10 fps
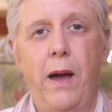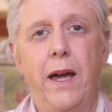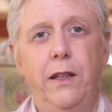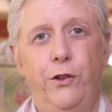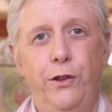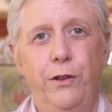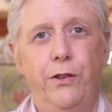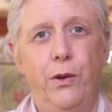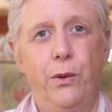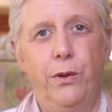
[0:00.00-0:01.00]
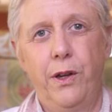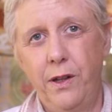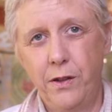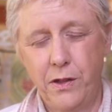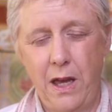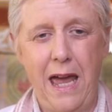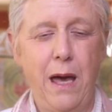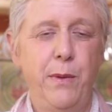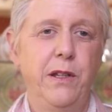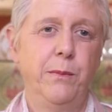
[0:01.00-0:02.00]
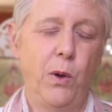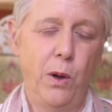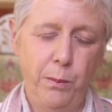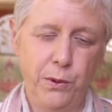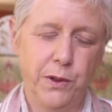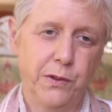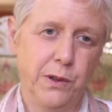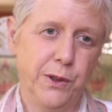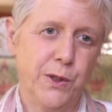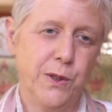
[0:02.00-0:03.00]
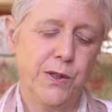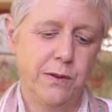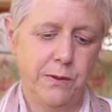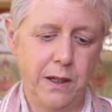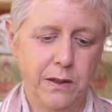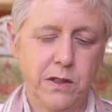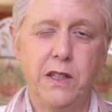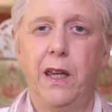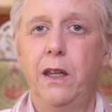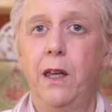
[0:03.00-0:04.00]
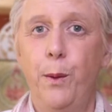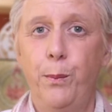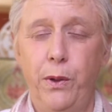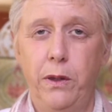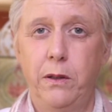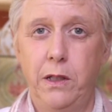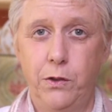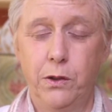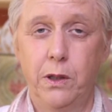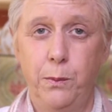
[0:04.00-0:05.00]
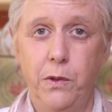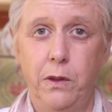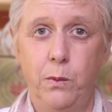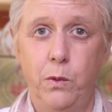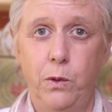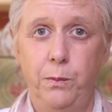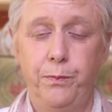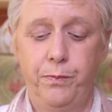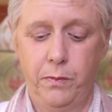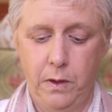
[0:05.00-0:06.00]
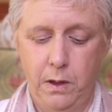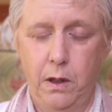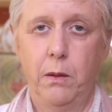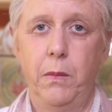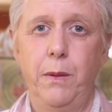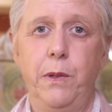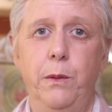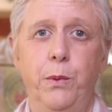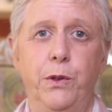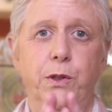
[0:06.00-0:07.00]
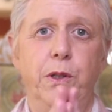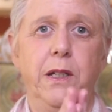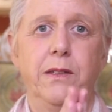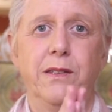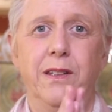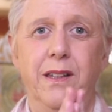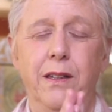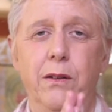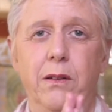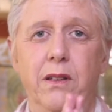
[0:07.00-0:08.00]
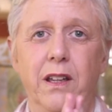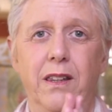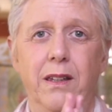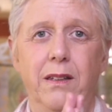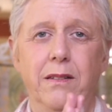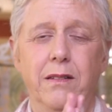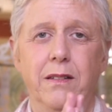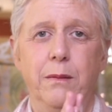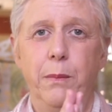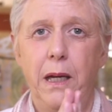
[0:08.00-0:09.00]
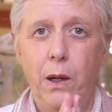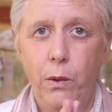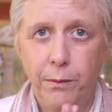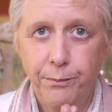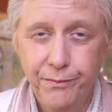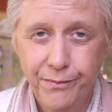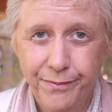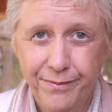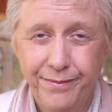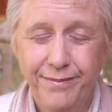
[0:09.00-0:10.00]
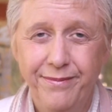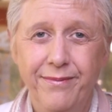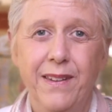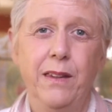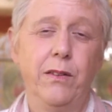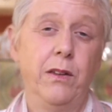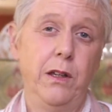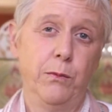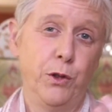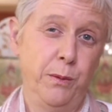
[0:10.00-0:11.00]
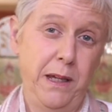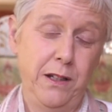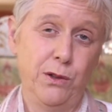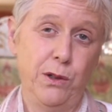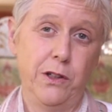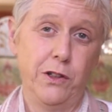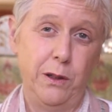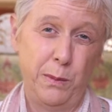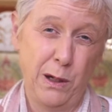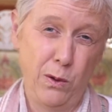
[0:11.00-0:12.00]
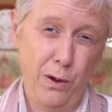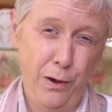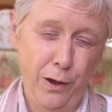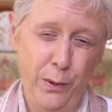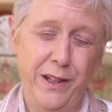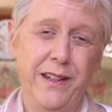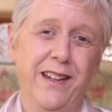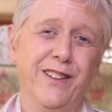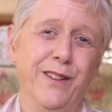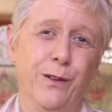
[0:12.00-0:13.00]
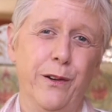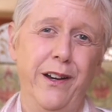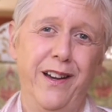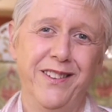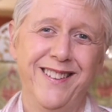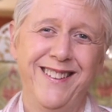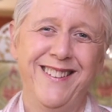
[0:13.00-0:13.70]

do you do? So there's a habit in all Buddhist cultures of like standing up when the teacher comes in the room. Maybe you put your hands together like this, bowing. For Tibetan tradition, you bow all the way down to the ground.